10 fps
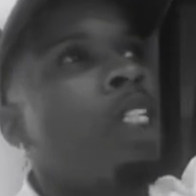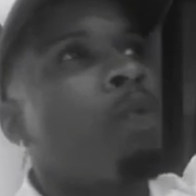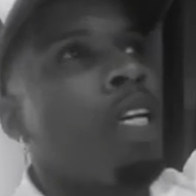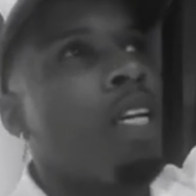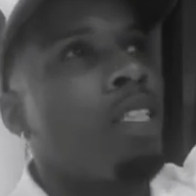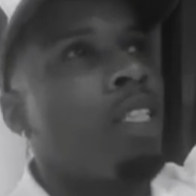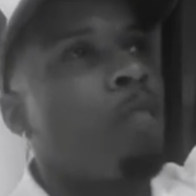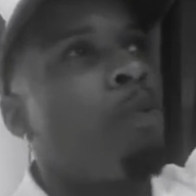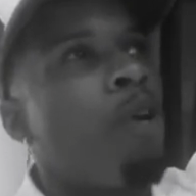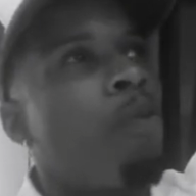That's when it
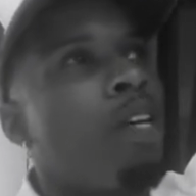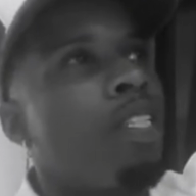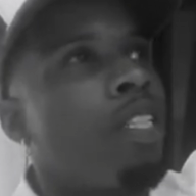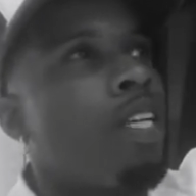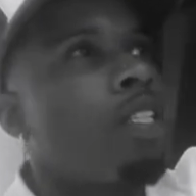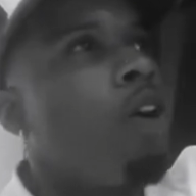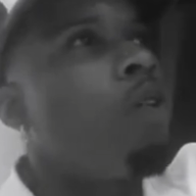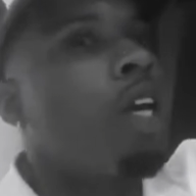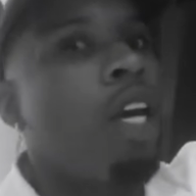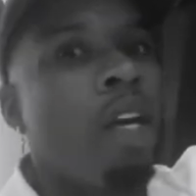gets to this point where it
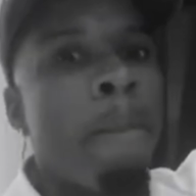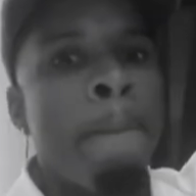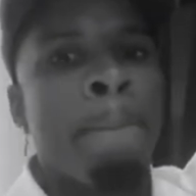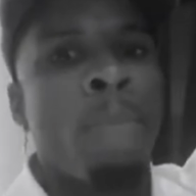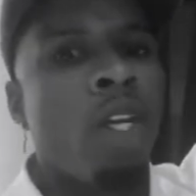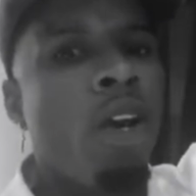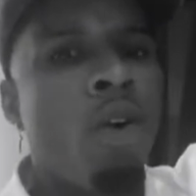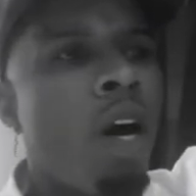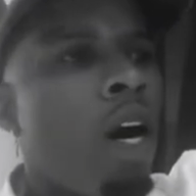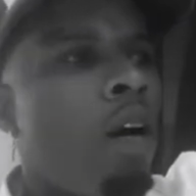says, okay,
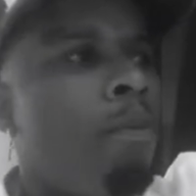they